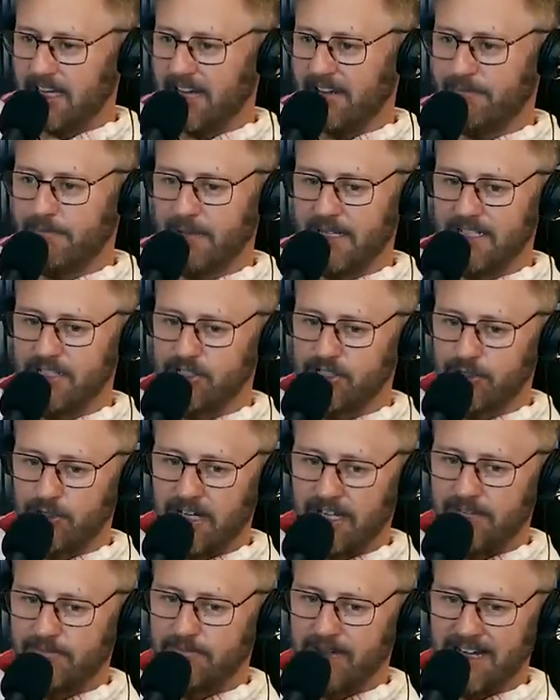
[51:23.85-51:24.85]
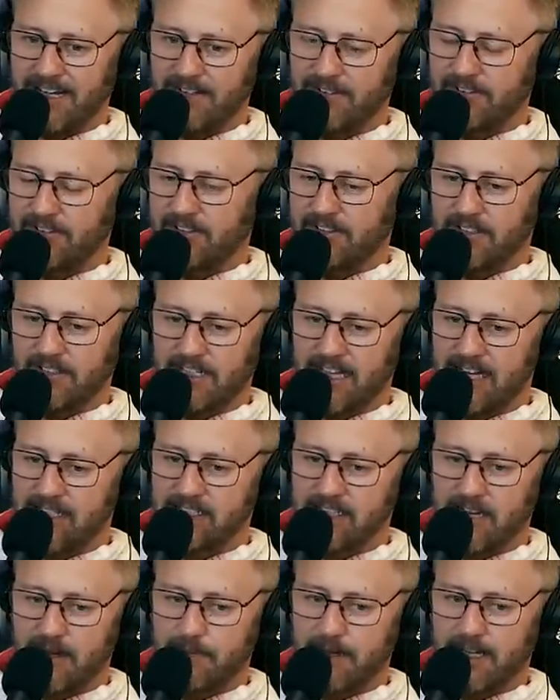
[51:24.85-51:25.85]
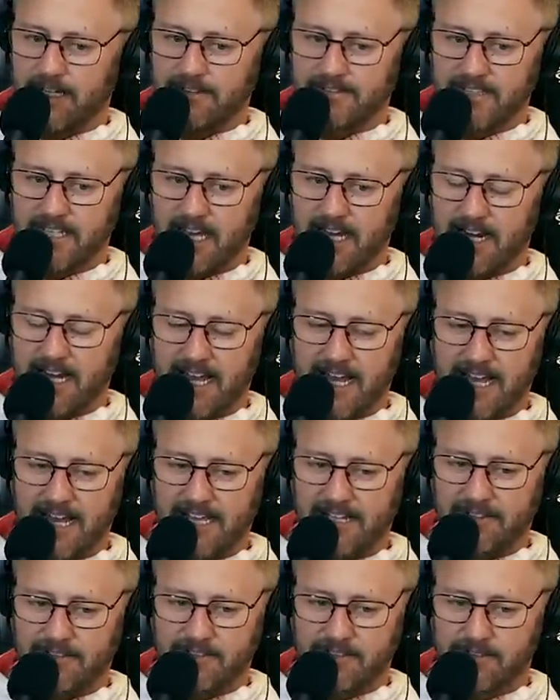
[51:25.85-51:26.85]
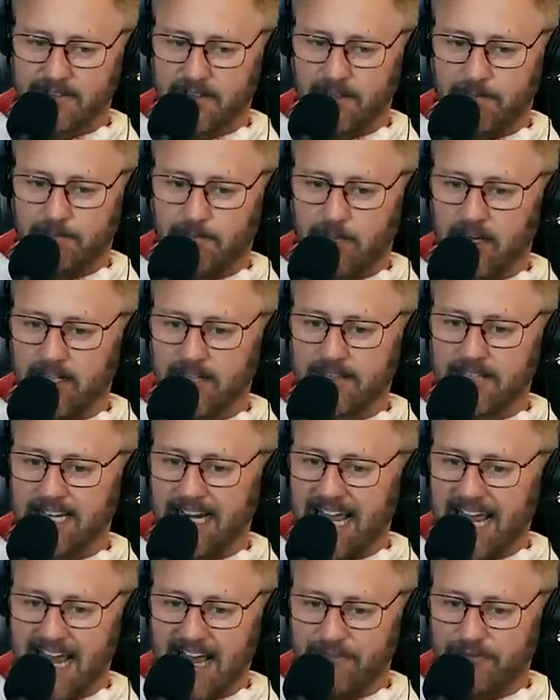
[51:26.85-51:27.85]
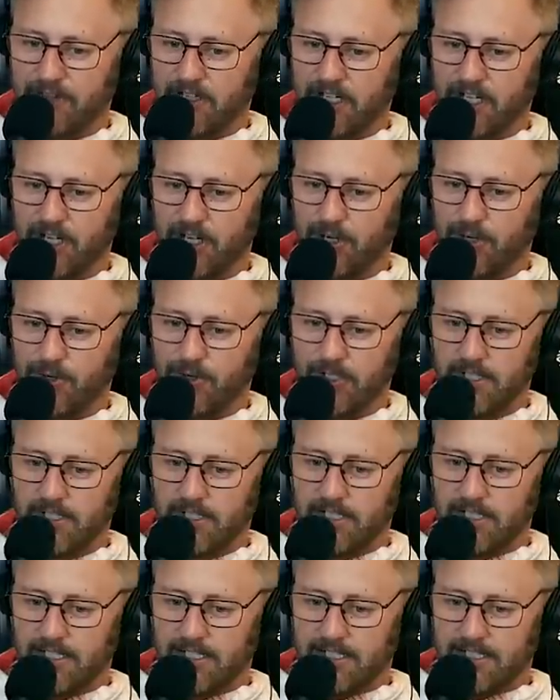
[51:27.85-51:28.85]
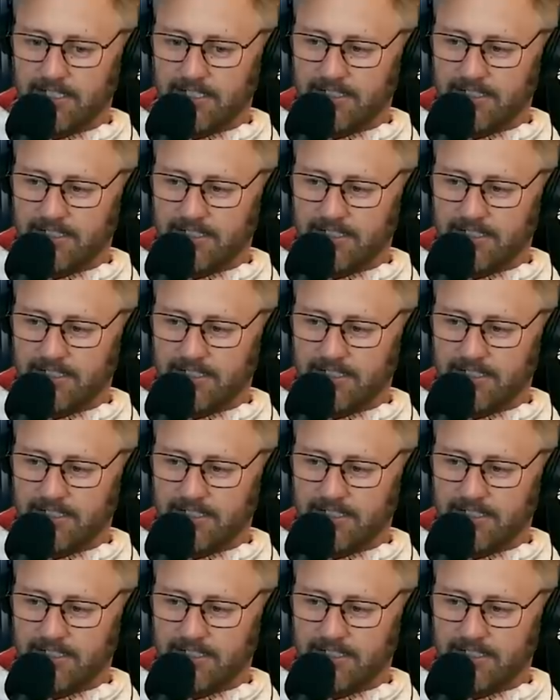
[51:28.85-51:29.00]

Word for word: I've been doing. The last time I got high is a month and a half ago. Really?